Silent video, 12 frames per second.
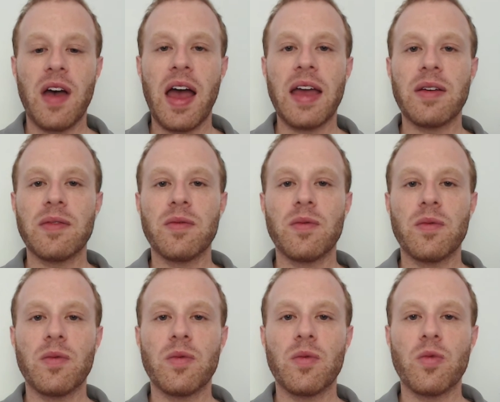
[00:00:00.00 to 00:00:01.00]
I
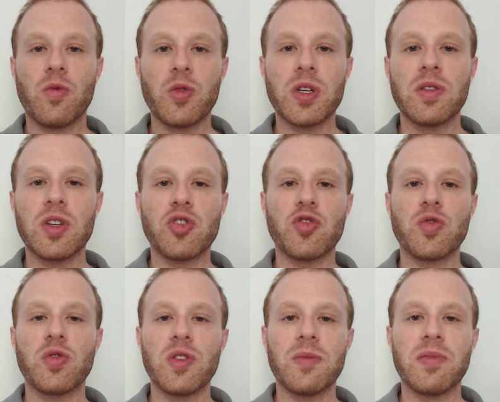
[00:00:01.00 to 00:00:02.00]
really,
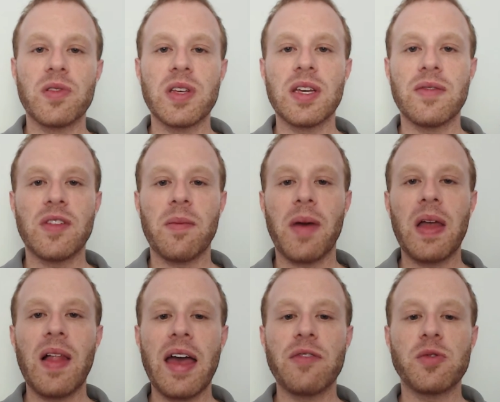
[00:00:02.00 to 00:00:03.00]
truly believed that my
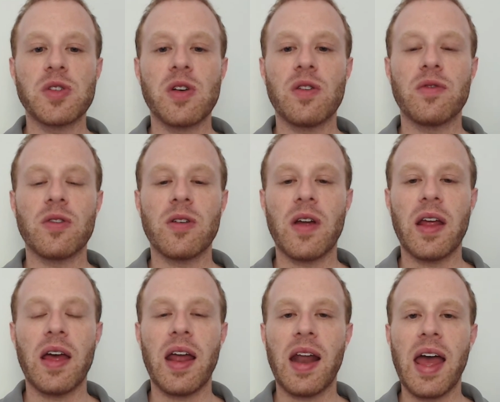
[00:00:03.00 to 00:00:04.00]
life was over,
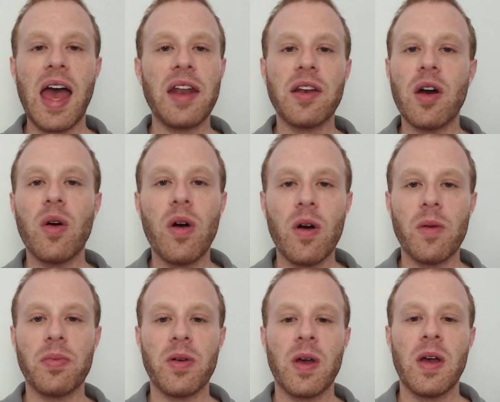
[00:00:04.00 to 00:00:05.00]
and I had no
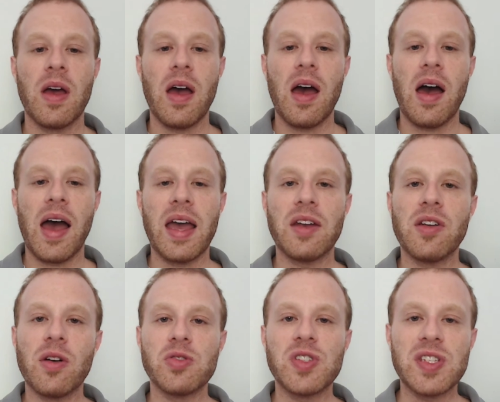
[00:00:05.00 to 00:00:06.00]
hope. I had
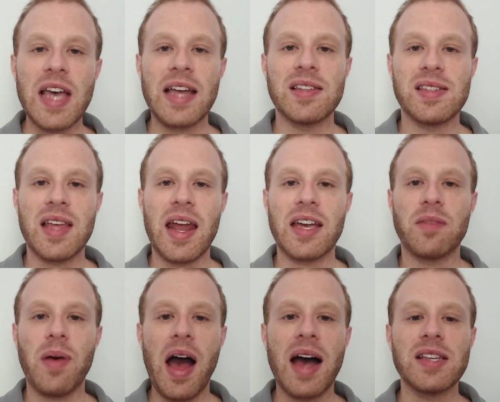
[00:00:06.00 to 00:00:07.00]
no sense that I could
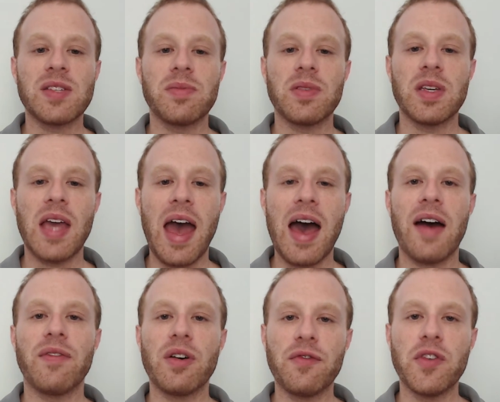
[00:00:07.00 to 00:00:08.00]
possibly
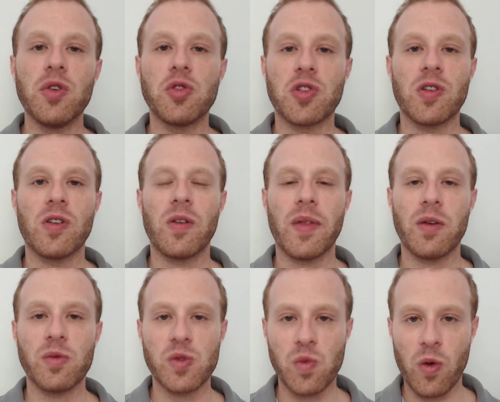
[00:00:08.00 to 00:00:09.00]
have a future that
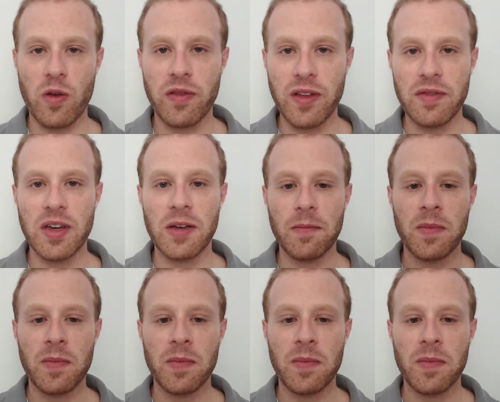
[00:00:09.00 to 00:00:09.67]
was worth living.